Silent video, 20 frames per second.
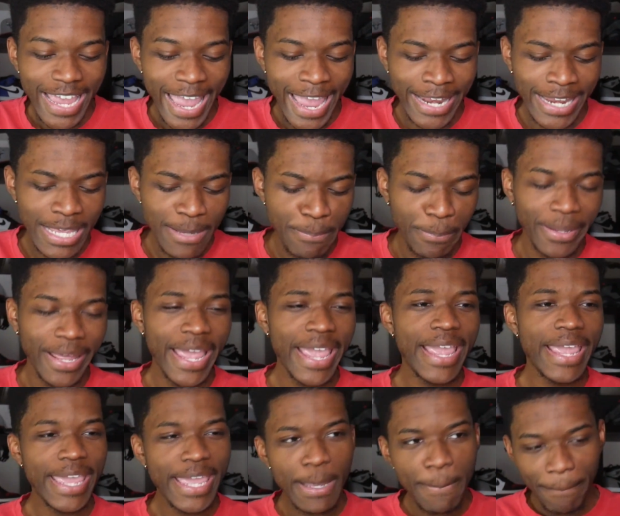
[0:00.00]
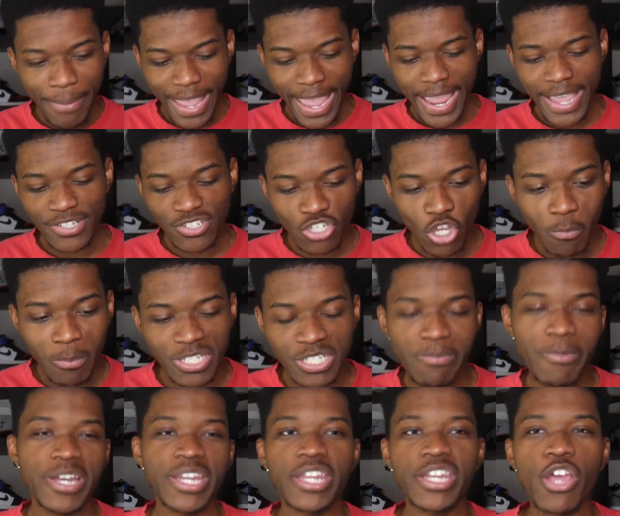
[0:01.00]
and he paid he pays so much
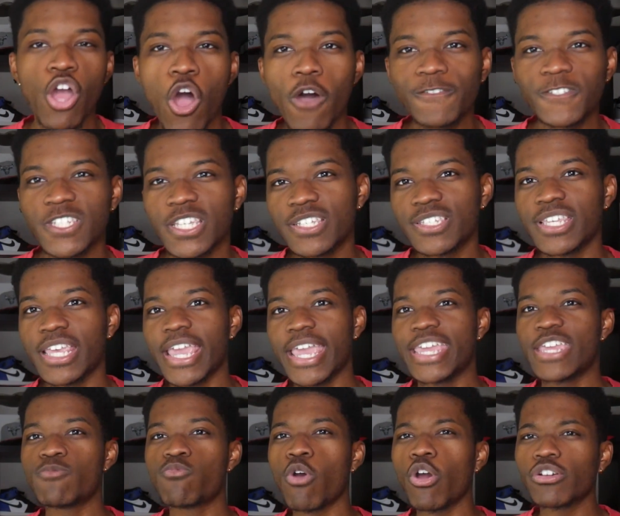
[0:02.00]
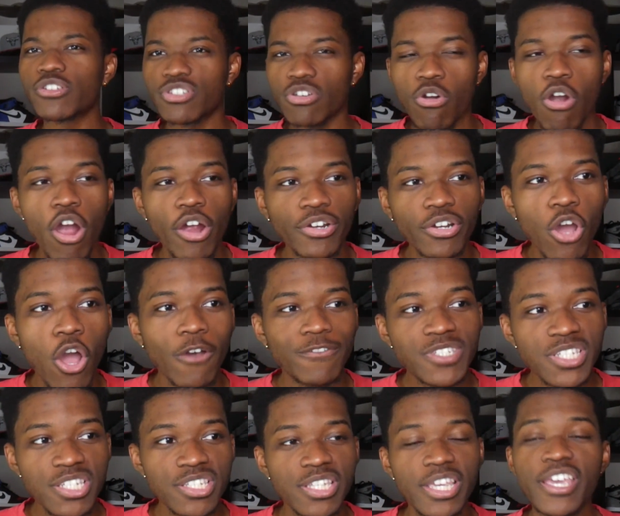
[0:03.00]
money in the offseason and he works so hard in the
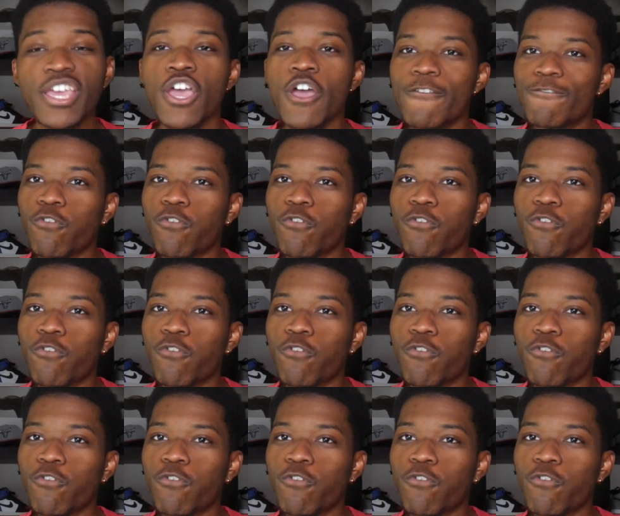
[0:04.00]
offseason